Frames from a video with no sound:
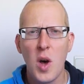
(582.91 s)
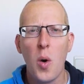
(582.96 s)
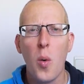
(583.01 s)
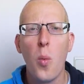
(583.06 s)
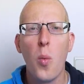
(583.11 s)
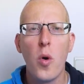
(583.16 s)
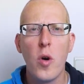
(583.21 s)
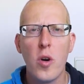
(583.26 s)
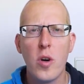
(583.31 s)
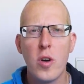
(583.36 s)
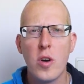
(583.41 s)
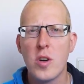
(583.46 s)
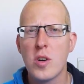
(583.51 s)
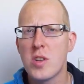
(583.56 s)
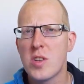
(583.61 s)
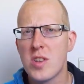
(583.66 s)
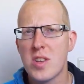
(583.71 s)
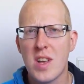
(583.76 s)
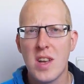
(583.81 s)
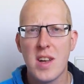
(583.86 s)

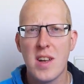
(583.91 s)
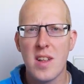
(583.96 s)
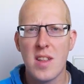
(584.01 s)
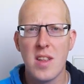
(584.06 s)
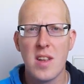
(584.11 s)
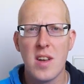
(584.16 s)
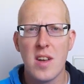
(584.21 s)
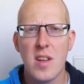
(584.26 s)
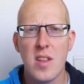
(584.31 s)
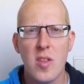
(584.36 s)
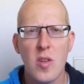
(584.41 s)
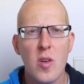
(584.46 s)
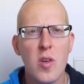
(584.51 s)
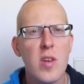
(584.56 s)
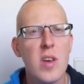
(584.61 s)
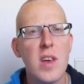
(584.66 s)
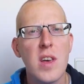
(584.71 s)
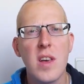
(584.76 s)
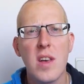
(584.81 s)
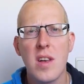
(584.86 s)
words and
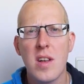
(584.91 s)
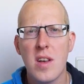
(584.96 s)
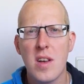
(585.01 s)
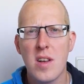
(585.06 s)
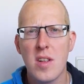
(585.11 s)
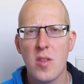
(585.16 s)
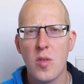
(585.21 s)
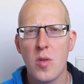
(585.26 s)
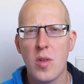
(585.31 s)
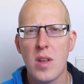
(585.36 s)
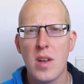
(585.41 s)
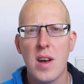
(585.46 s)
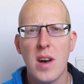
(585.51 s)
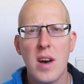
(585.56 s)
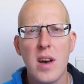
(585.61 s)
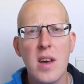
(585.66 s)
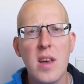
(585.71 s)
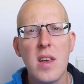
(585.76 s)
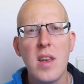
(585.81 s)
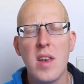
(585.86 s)
talking to the
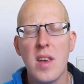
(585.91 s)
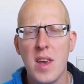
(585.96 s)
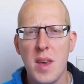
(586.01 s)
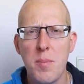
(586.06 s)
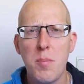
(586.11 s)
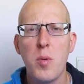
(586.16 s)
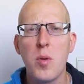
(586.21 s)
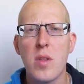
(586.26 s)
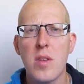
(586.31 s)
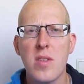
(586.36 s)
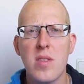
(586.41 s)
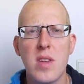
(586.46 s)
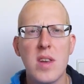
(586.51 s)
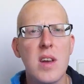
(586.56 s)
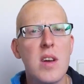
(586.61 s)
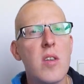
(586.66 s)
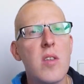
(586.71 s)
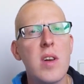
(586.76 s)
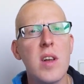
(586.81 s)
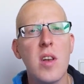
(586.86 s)
guy, he put the
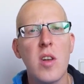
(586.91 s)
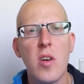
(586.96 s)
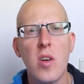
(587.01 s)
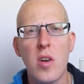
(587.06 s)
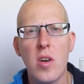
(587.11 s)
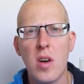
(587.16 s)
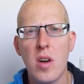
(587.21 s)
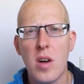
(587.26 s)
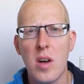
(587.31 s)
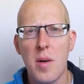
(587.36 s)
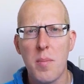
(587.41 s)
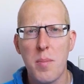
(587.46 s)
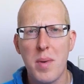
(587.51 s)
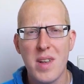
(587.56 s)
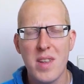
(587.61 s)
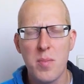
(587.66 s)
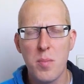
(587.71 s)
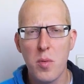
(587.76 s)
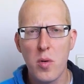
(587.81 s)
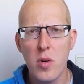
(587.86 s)
sticker in her
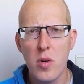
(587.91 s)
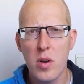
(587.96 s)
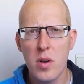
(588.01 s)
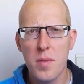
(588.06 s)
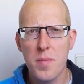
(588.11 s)
passport,